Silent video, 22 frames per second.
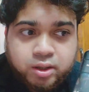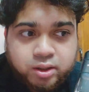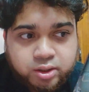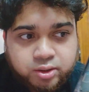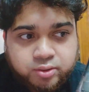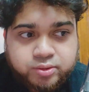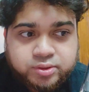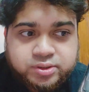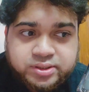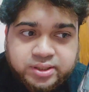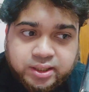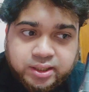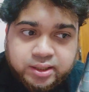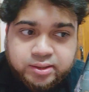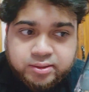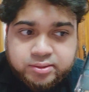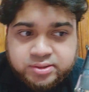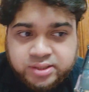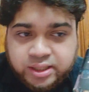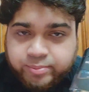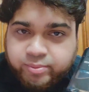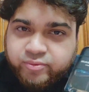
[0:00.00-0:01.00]
you could
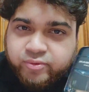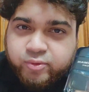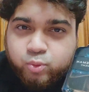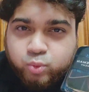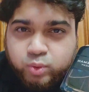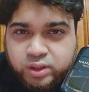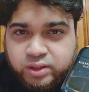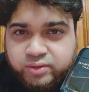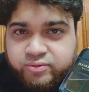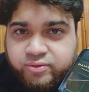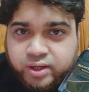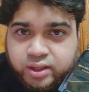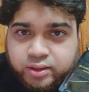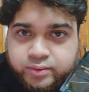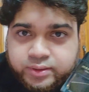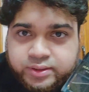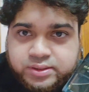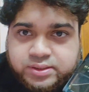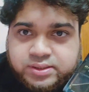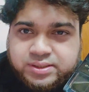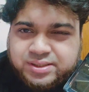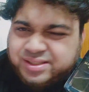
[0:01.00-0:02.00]
say, type of a woody
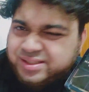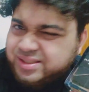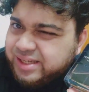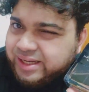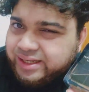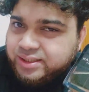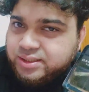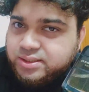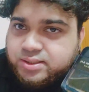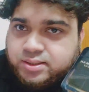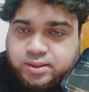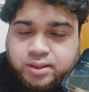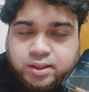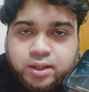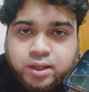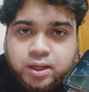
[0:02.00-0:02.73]
fragrance, slight,